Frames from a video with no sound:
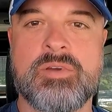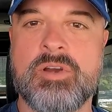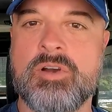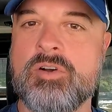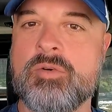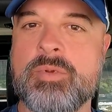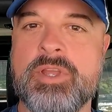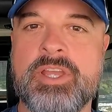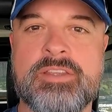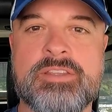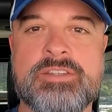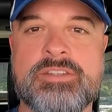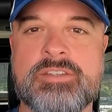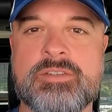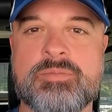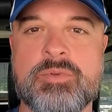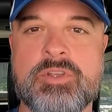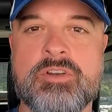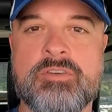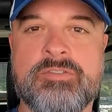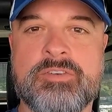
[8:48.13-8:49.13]
oh man, this
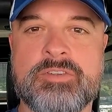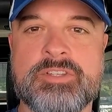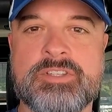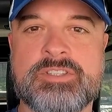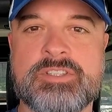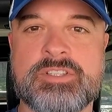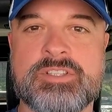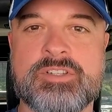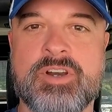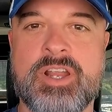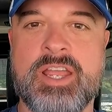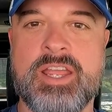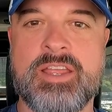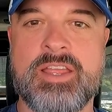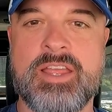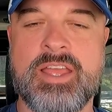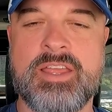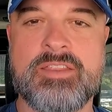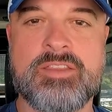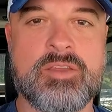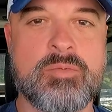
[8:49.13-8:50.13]
is beautiful, this is great.
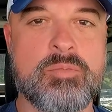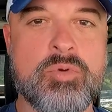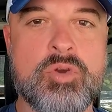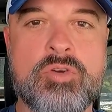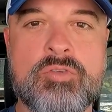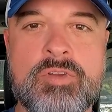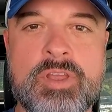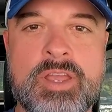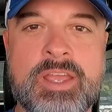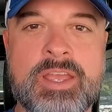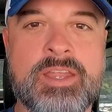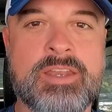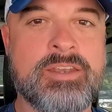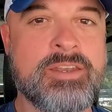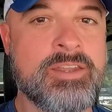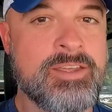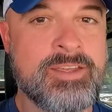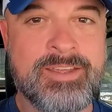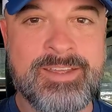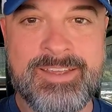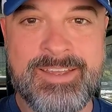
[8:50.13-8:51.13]
You move
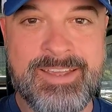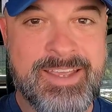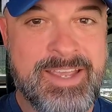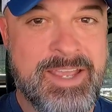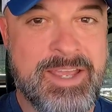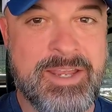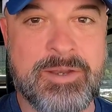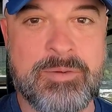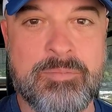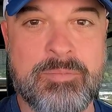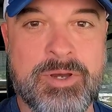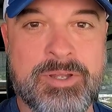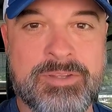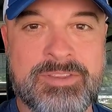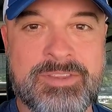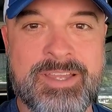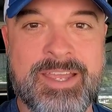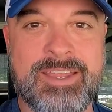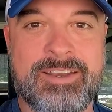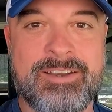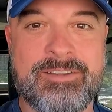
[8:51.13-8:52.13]
in, and a
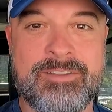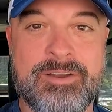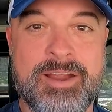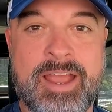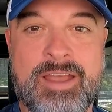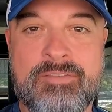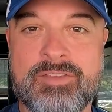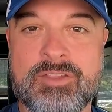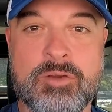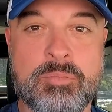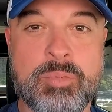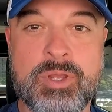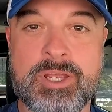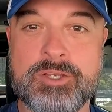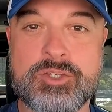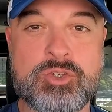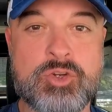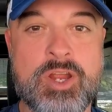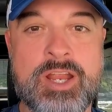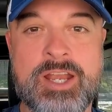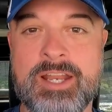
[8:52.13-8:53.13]
month later they're having their
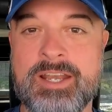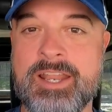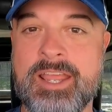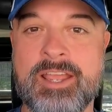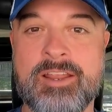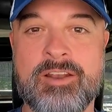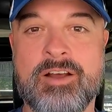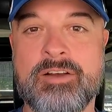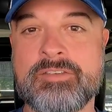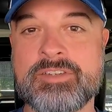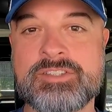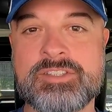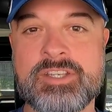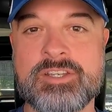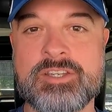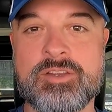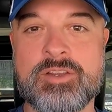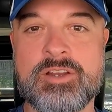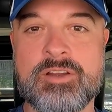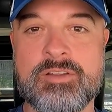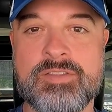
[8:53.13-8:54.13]
big training day, and all of a
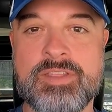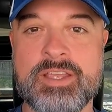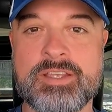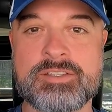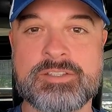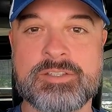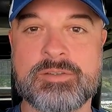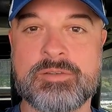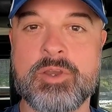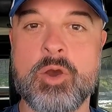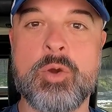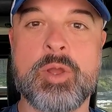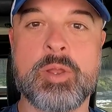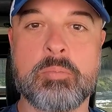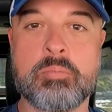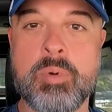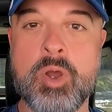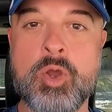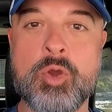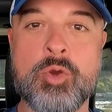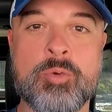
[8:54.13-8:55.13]
sudden you hear things
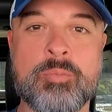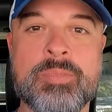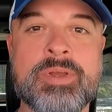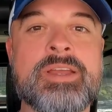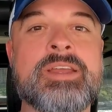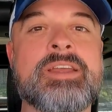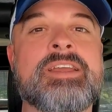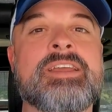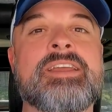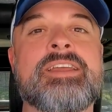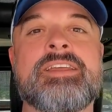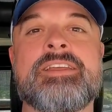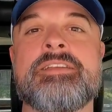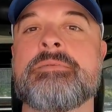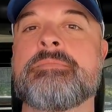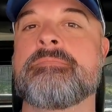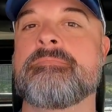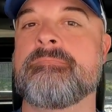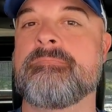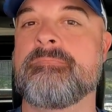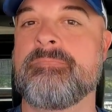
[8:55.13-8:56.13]
going boom.
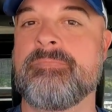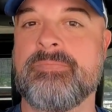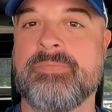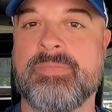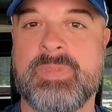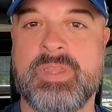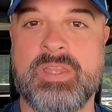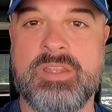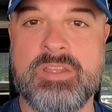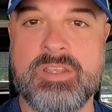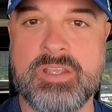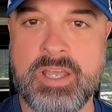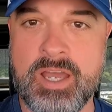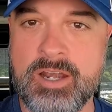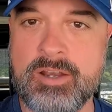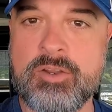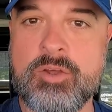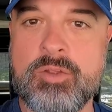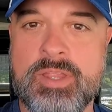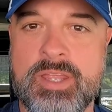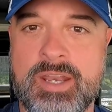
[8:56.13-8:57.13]
You got
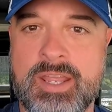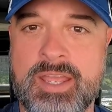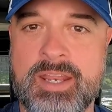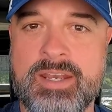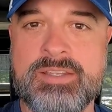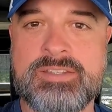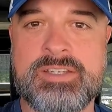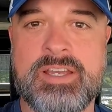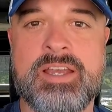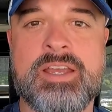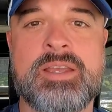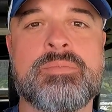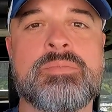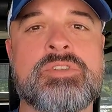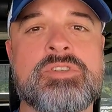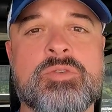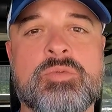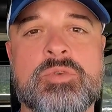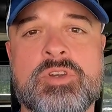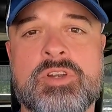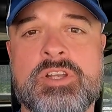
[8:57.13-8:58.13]
to know that ahead of time.
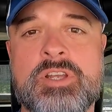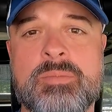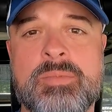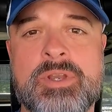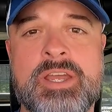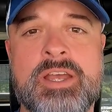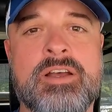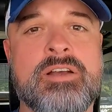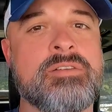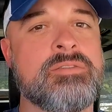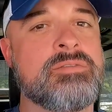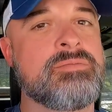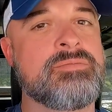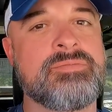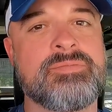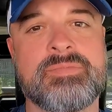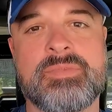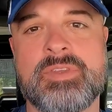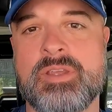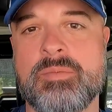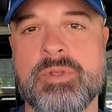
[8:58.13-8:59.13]
So when you're coming out,
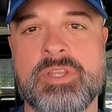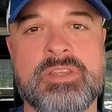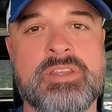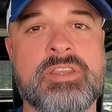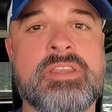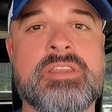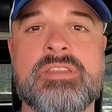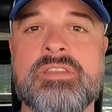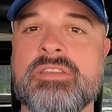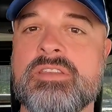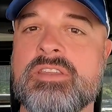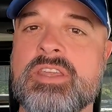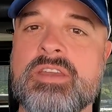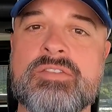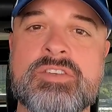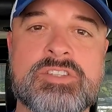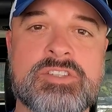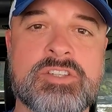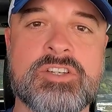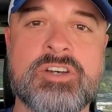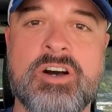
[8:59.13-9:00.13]

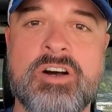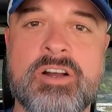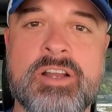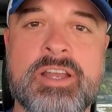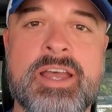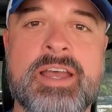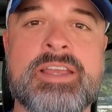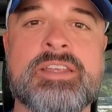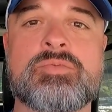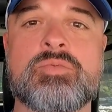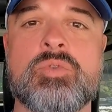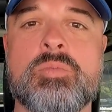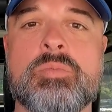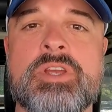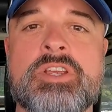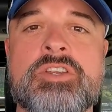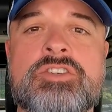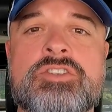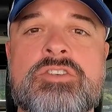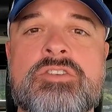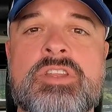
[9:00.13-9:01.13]
give us a call, guys. We'll
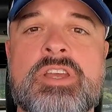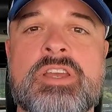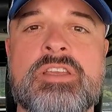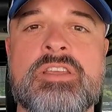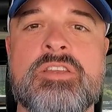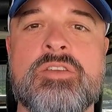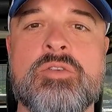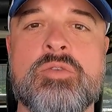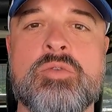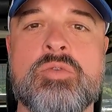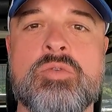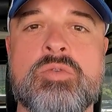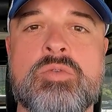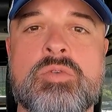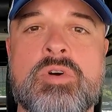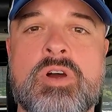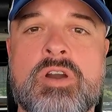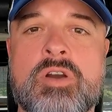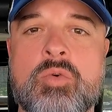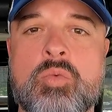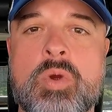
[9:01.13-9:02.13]
make sure that you are